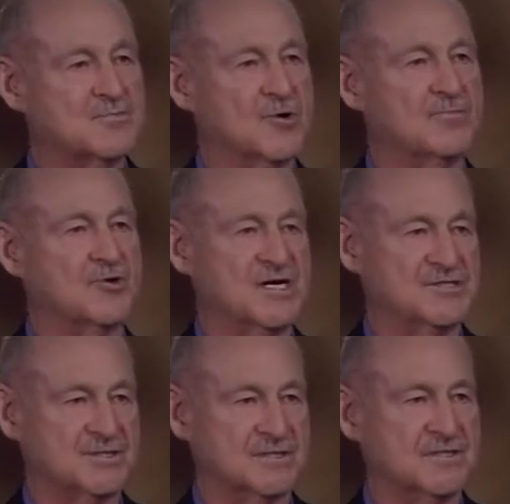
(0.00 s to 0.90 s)
more
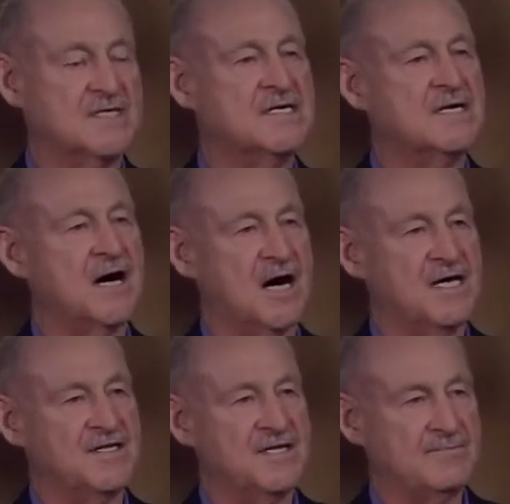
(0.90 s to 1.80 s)
pressure
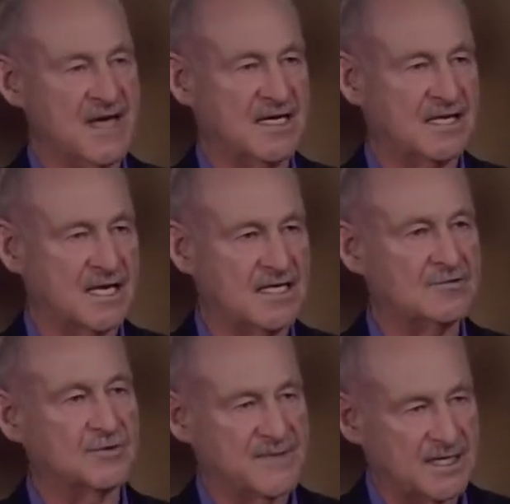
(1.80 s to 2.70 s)
on the Medicaid
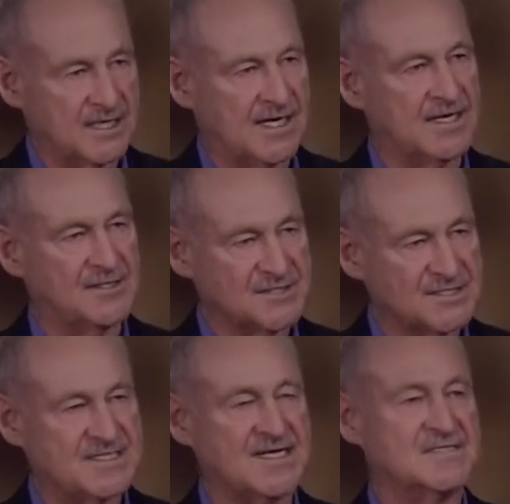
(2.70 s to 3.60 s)
or Medi-Cal in the
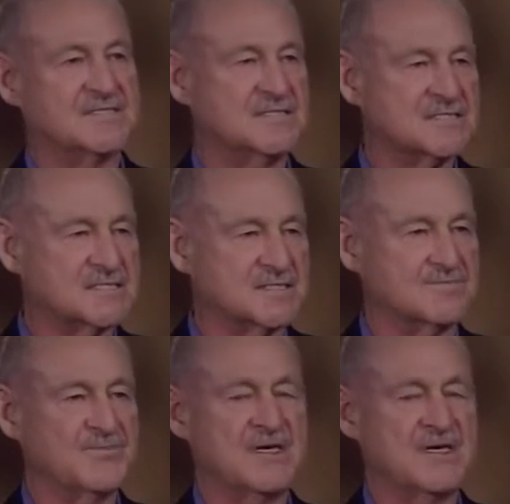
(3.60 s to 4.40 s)
state system.